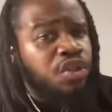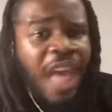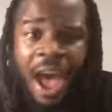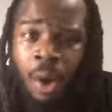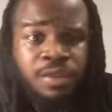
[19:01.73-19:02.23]

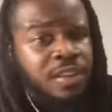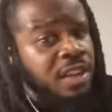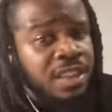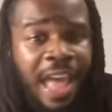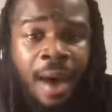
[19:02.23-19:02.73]
thousands
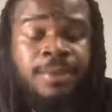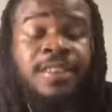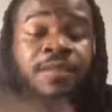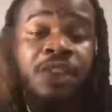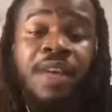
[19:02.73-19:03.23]
and thousands
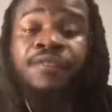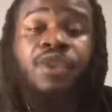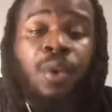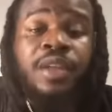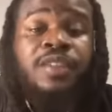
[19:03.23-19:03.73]
of lymph
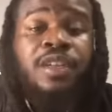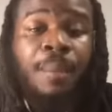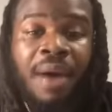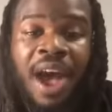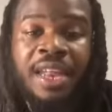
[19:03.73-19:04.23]
nodes in your
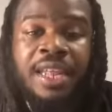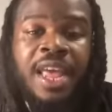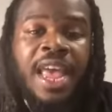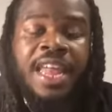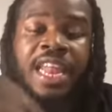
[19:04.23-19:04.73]
body,
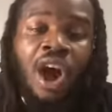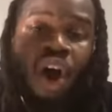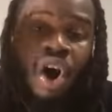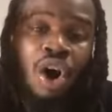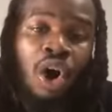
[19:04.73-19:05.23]
and it
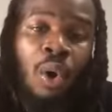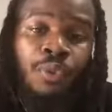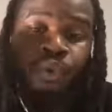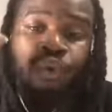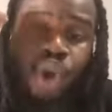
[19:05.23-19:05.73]
all go
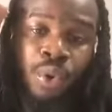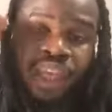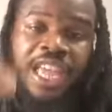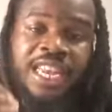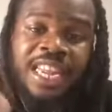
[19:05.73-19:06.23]
through your
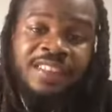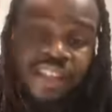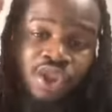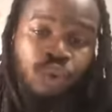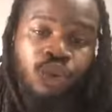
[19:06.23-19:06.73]
kidneys
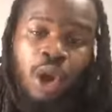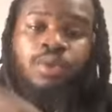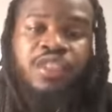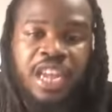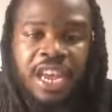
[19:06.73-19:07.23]
and through your
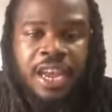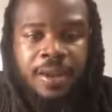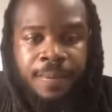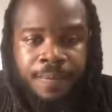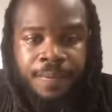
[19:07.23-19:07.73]
skin.
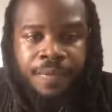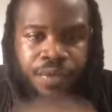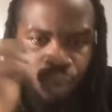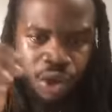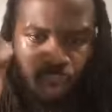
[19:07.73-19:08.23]

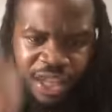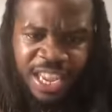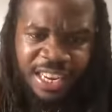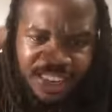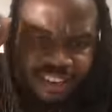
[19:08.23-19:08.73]
Through your
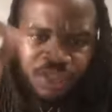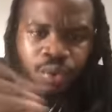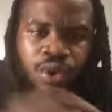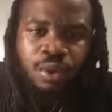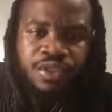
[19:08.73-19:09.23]
kidneys and
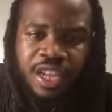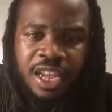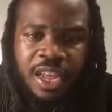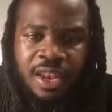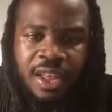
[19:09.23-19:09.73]
through your
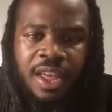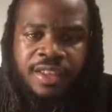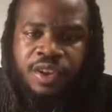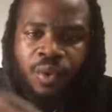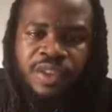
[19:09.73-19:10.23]
skin.
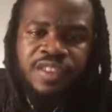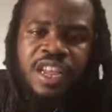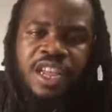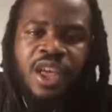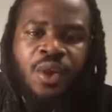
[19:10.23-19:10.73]
So we
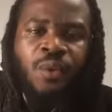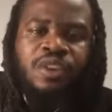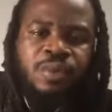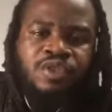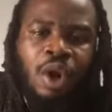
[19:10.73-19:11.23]
see,
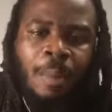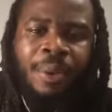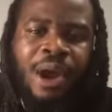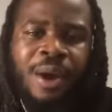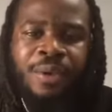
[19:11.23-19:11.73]
once we start
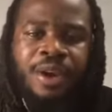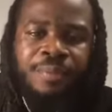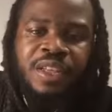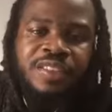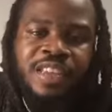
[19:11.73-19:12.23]
powering up
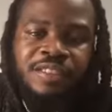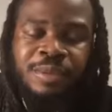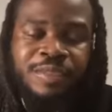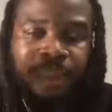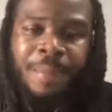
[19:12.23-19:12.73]
these
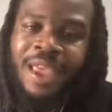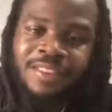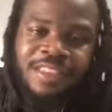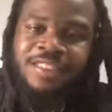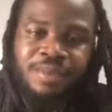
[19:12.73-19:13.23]
systems, the main
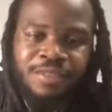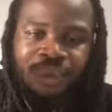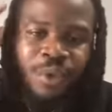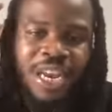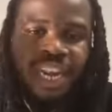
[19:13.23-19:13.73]
systems
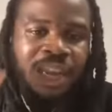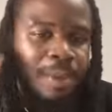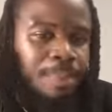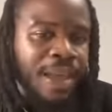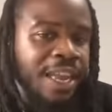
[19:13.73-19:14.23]
that we need to
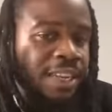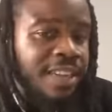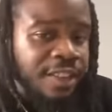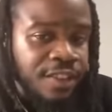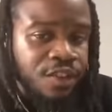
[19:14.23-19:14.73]
be paying
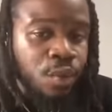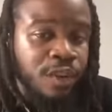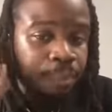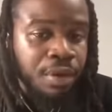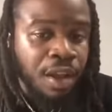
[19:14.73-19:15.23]
attention to
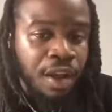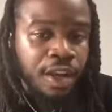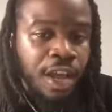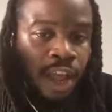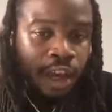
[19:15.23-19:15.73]
is blood,
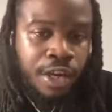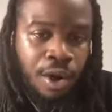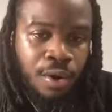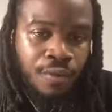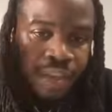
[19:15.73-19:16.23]

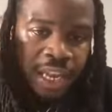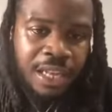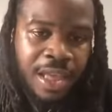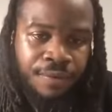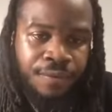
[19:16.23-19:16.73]
nerve, and
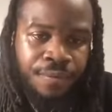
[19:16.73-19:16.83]
lymph.